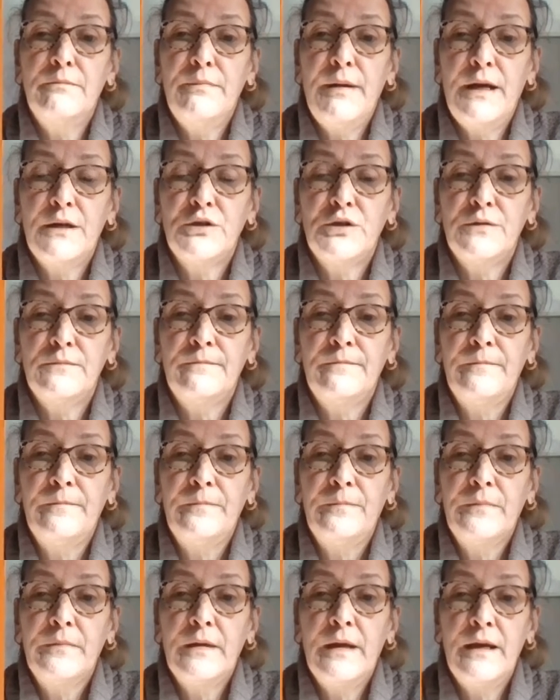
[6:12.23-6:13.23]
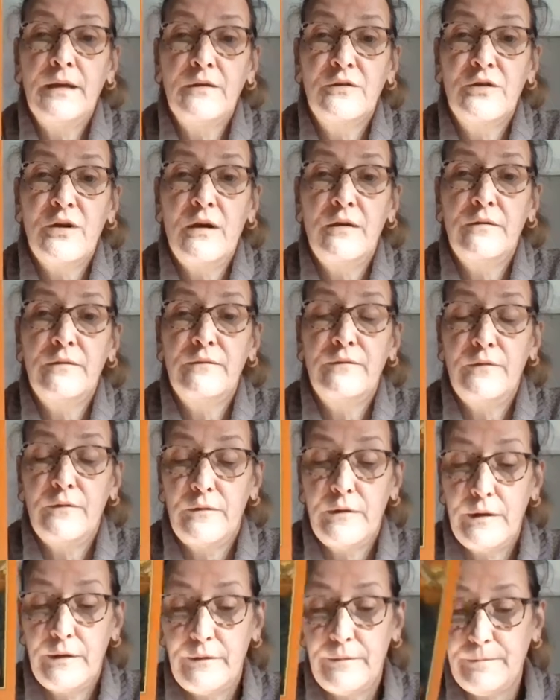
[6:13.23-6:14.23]
passion and going
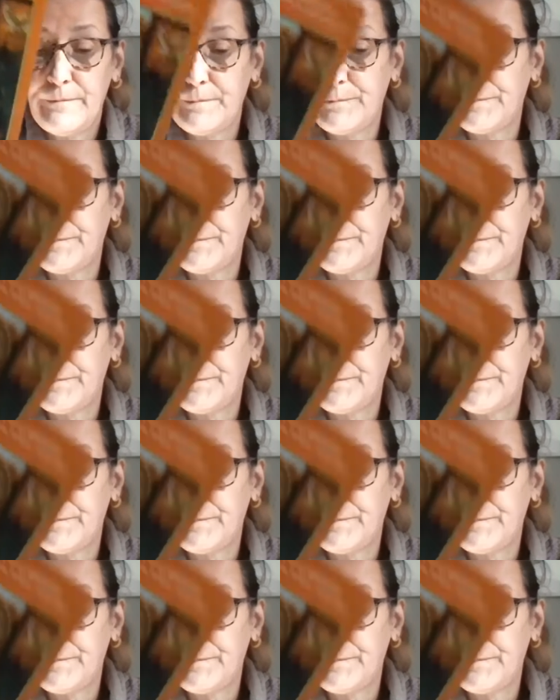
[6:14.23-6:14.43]
for it.